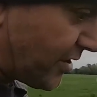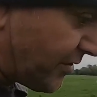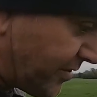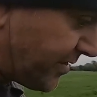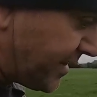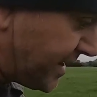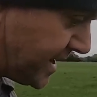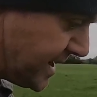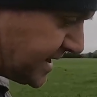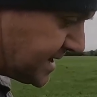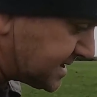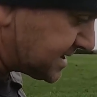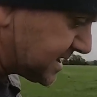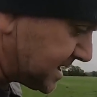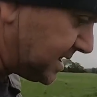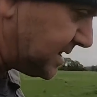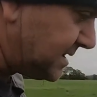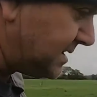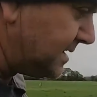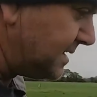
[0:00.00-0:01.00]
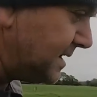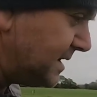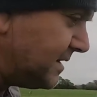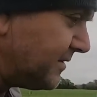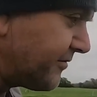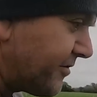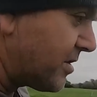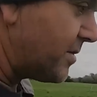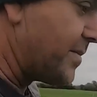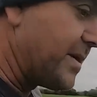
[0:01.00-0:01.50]
on this
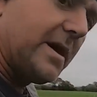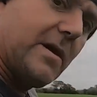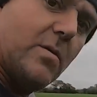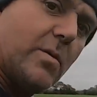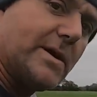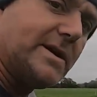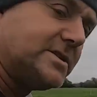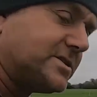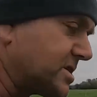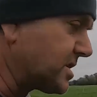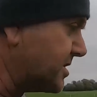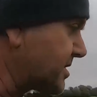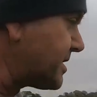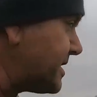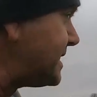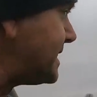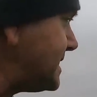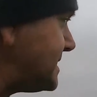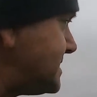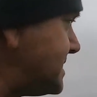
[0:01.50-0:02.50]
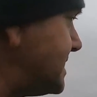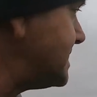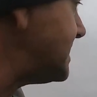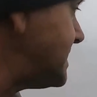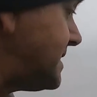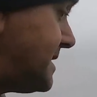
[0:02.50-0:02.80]
for a bit of winter grazing,